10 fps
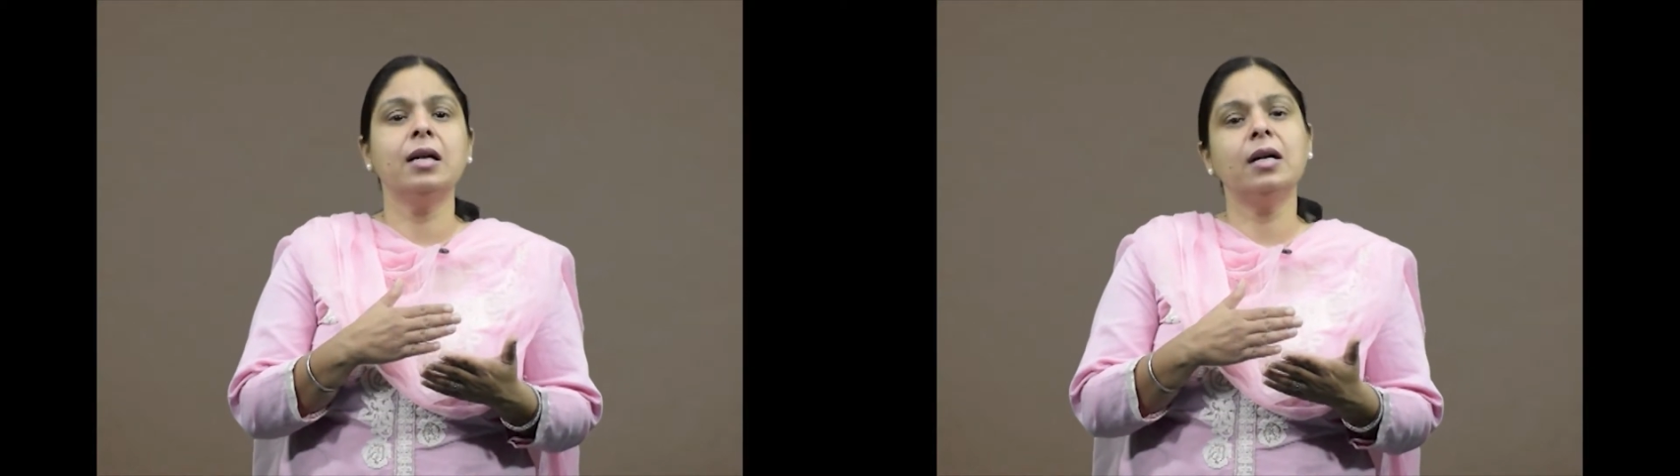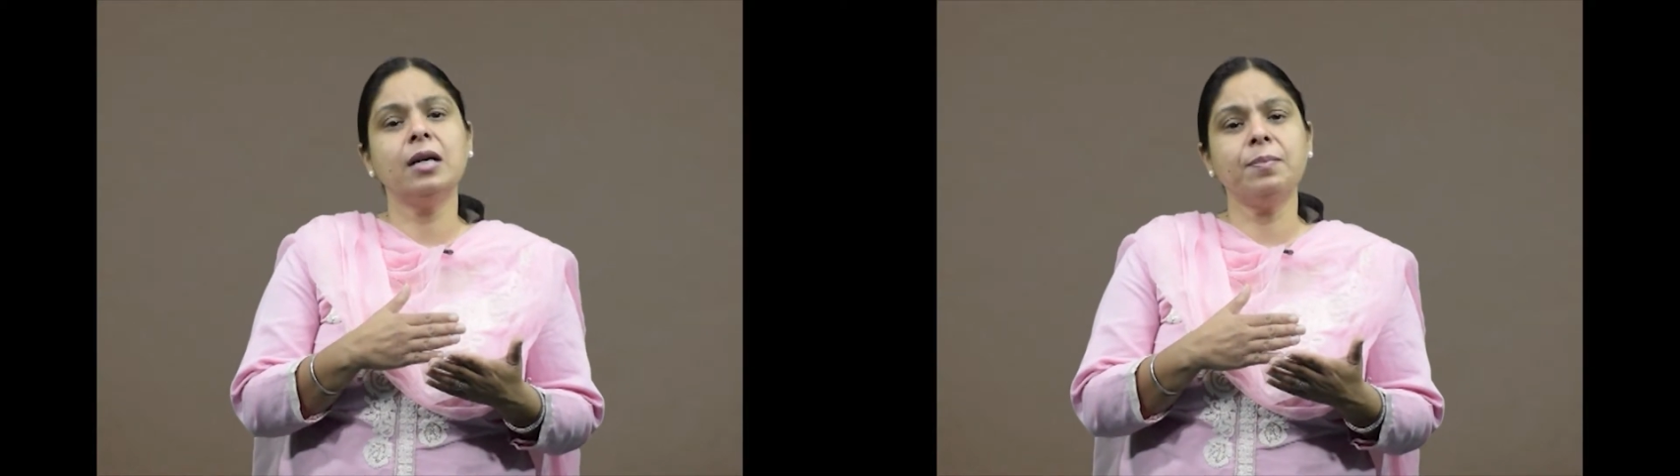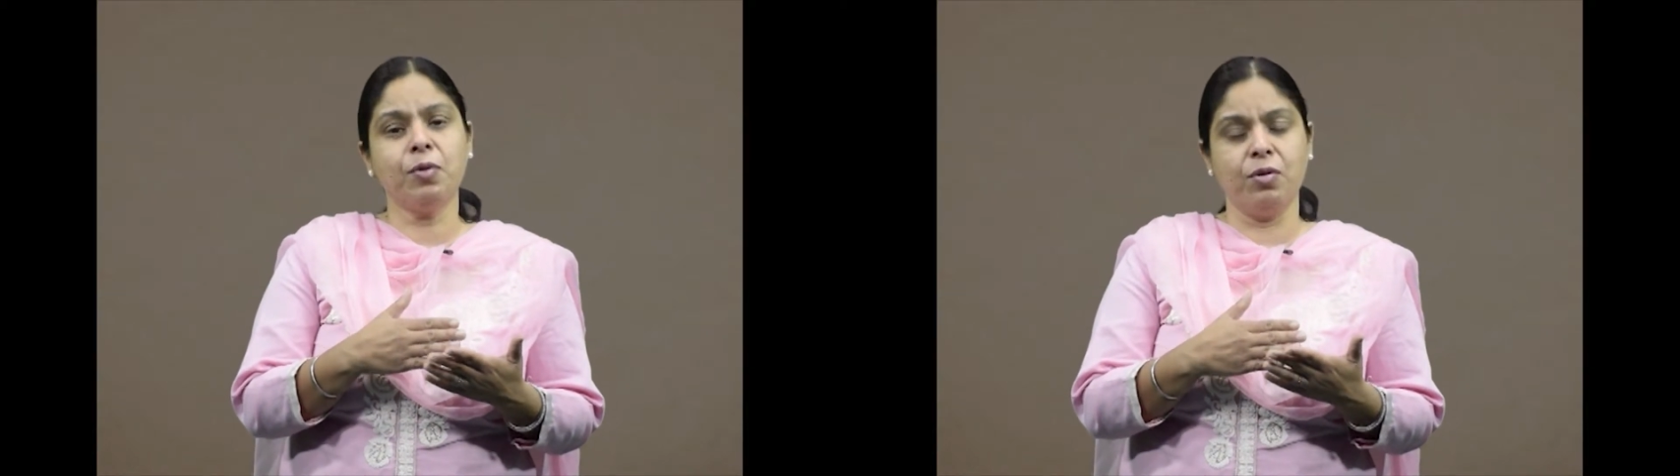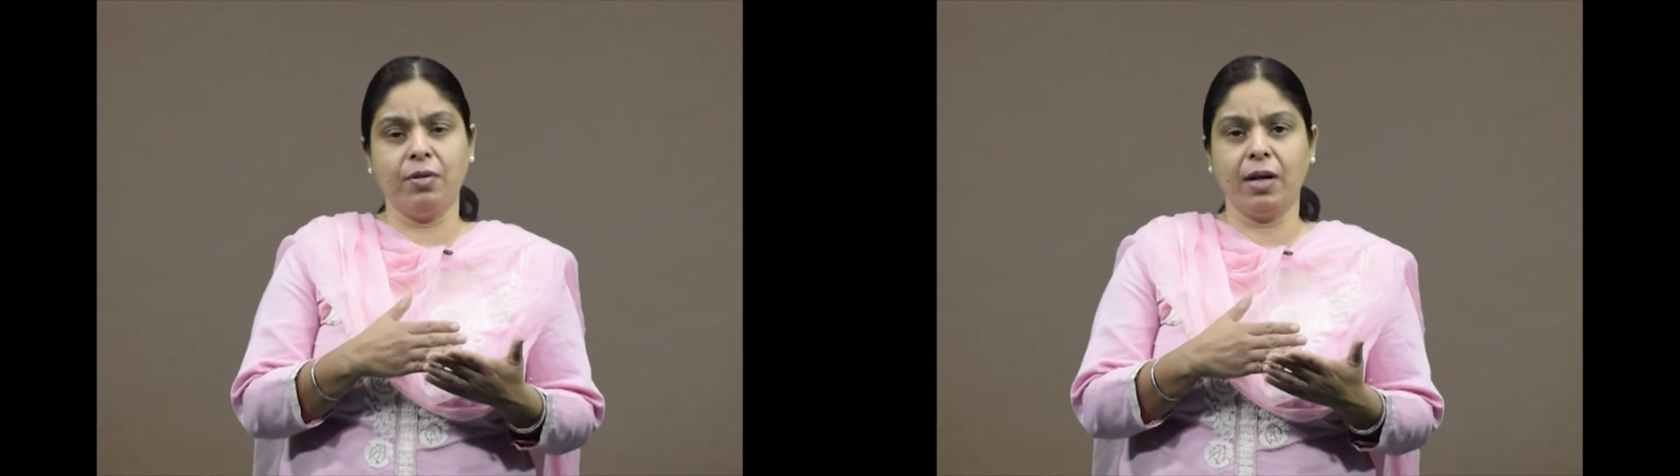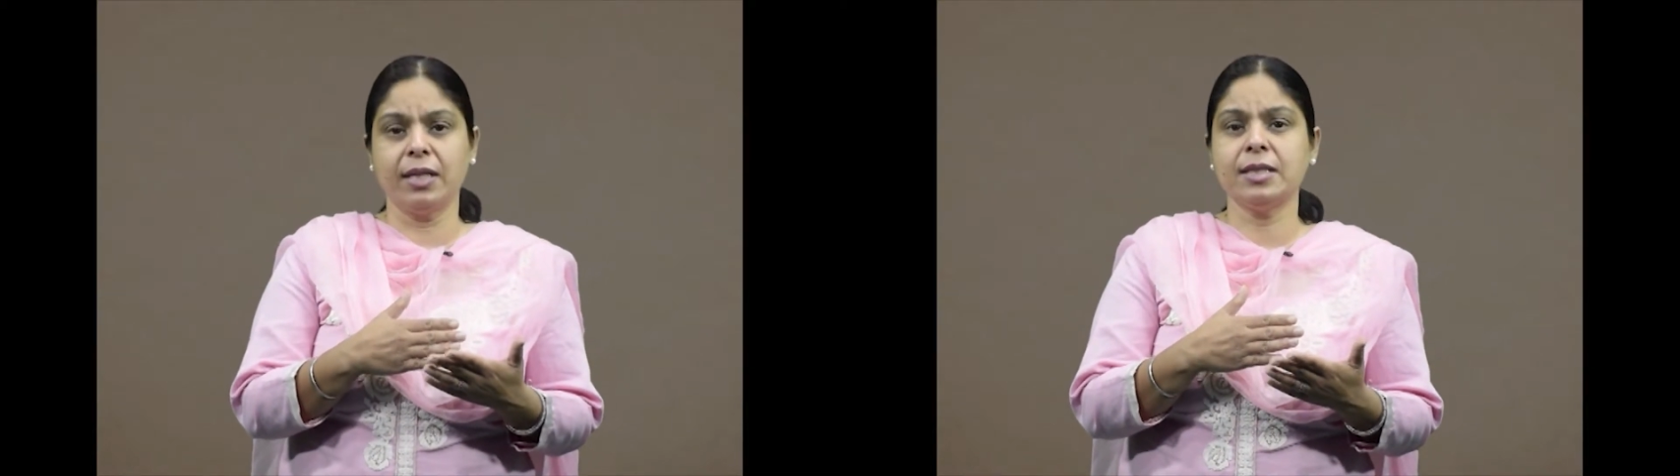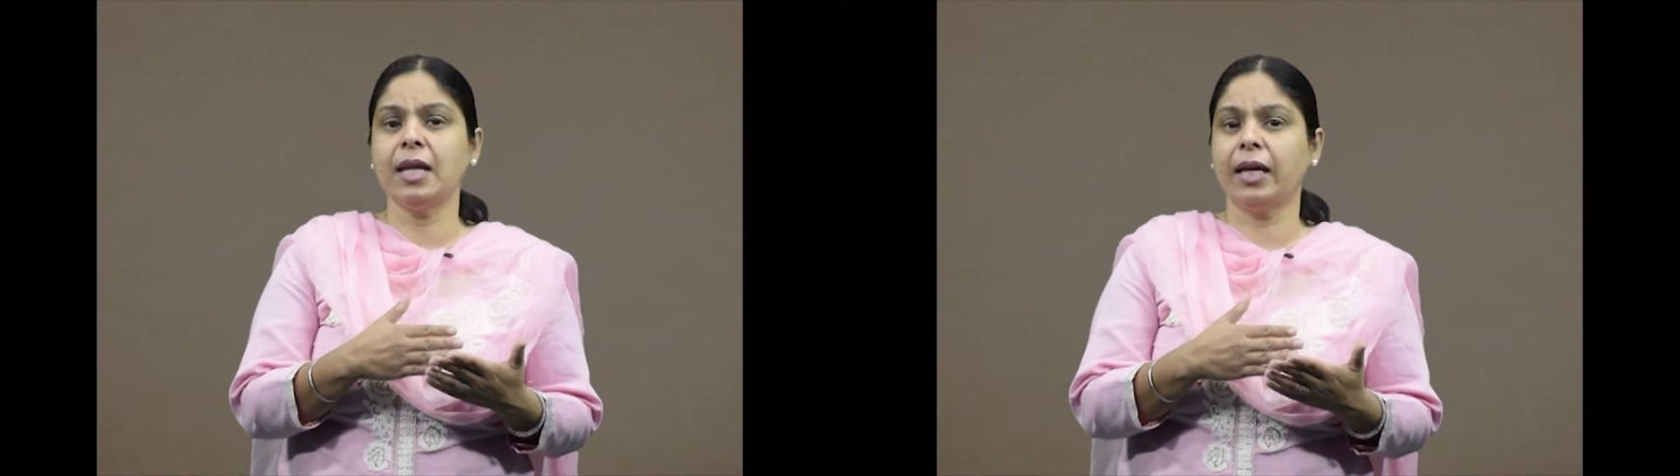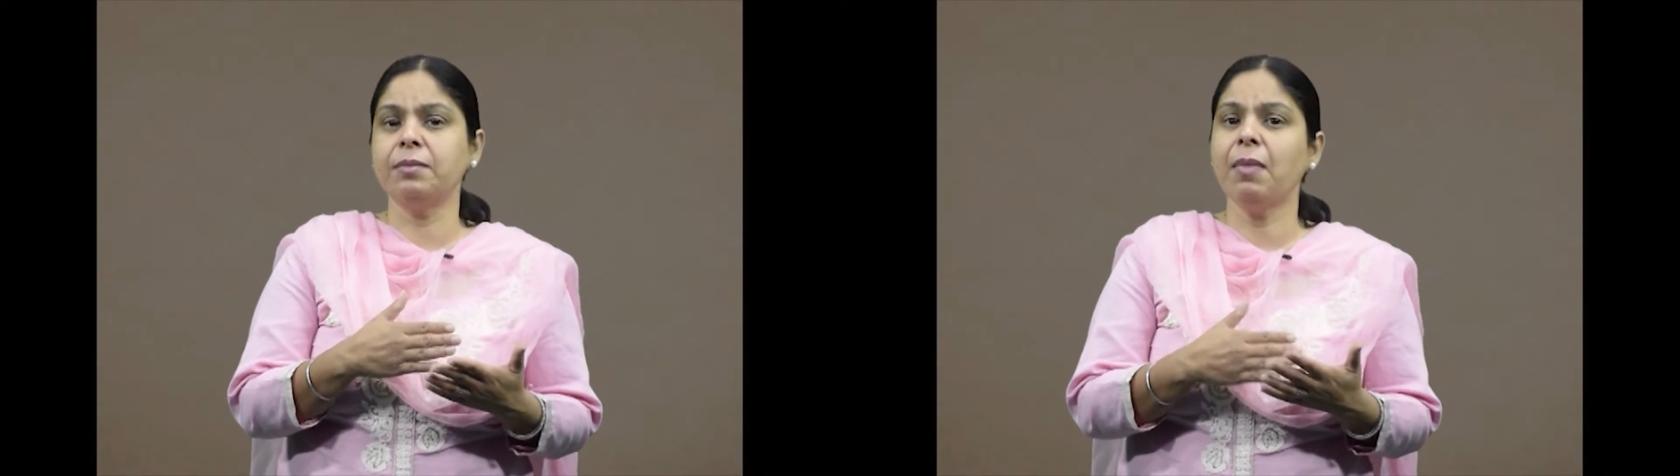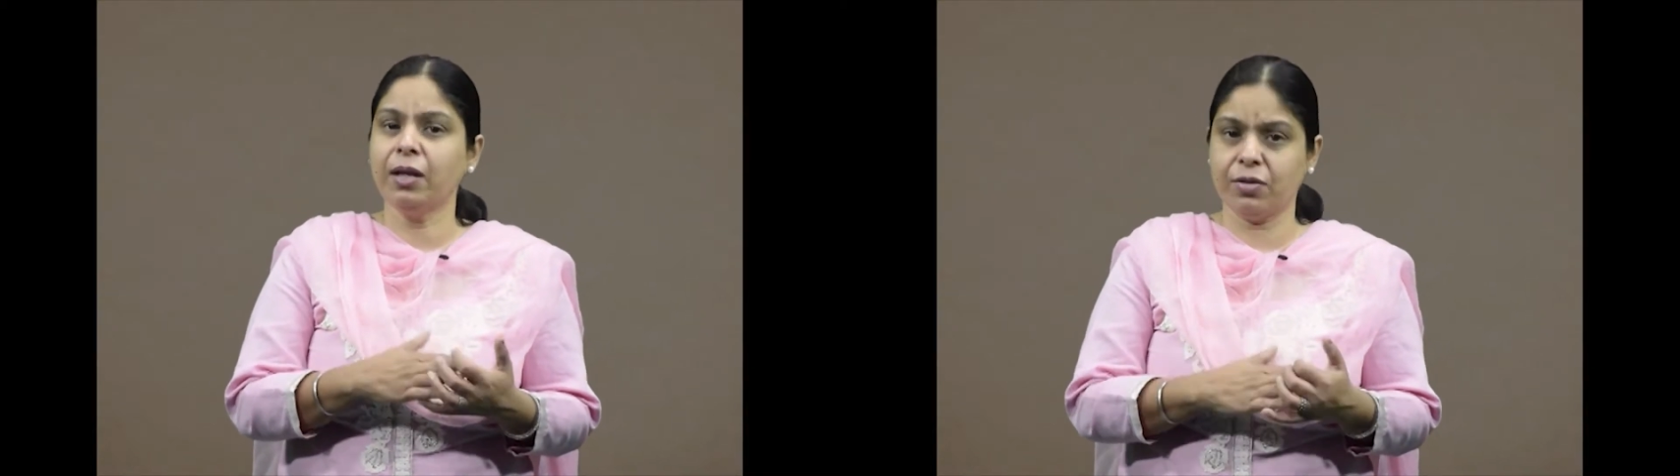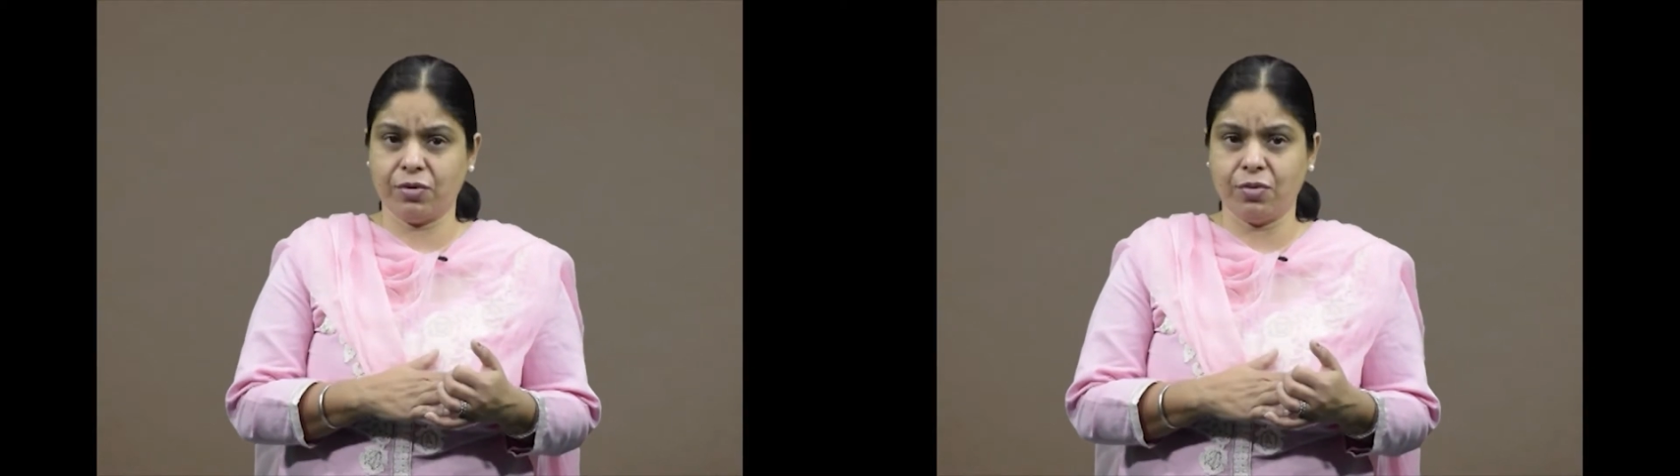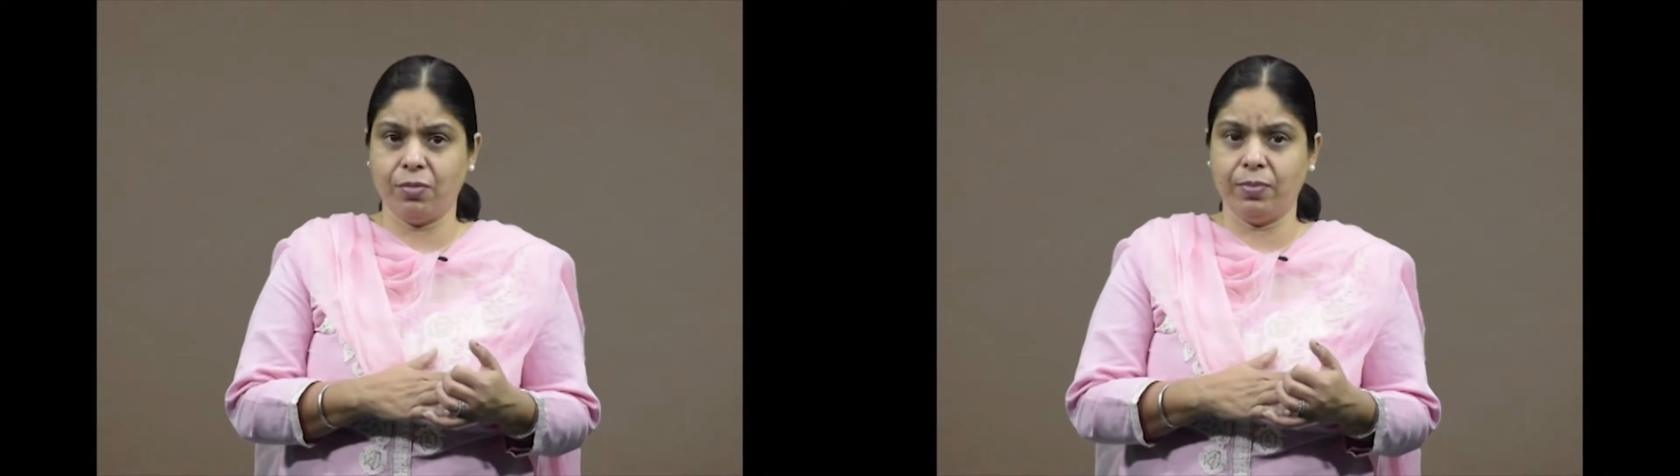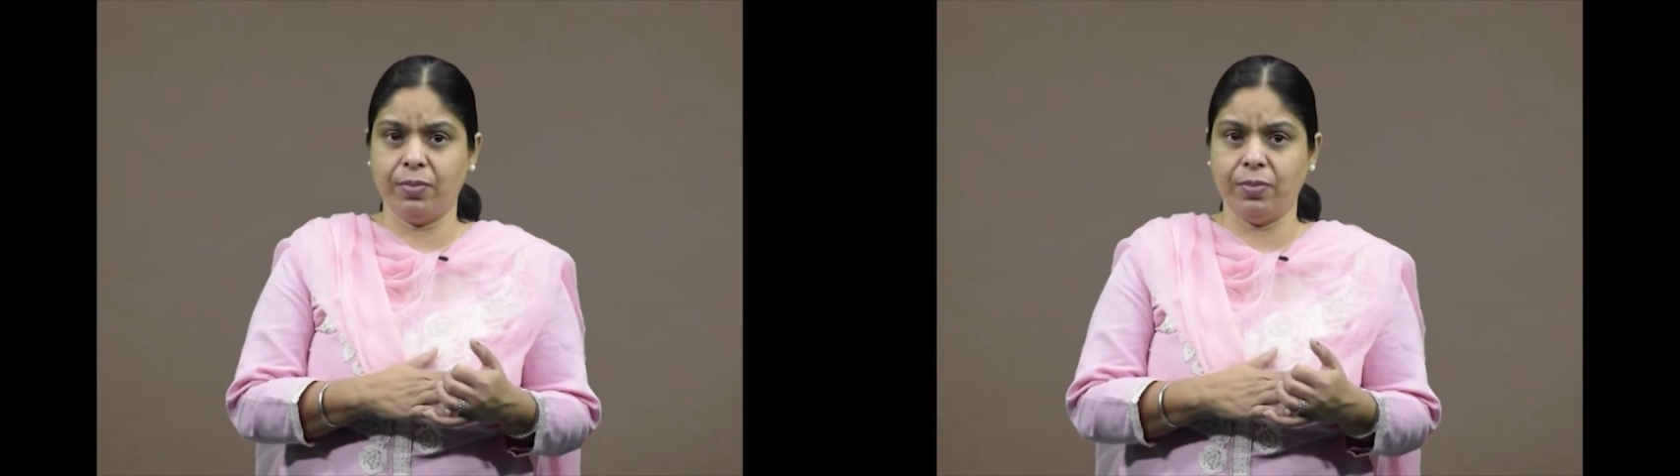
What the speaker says: a polarized light microscope.